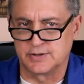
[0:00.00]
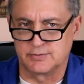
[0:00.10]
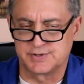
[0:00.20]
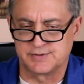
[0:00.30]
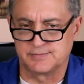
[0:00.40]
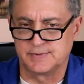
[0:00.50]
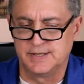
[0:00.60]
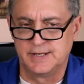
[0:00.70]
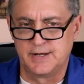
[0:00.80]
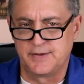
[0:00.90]
There were some
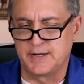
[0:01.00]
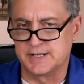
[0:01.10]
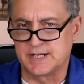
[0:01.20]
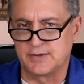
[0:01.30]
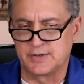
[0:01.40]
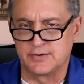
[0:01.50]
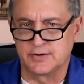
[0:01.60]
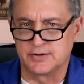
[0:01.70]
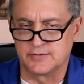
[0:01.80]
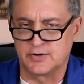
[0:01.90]
things out there
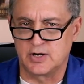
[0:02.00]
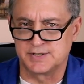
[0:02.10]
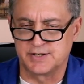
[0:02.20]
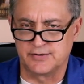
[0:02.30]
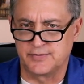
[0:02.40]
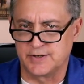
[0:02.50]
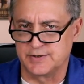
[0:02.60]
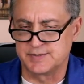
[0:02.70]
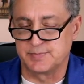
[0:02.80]
that could have caused interference,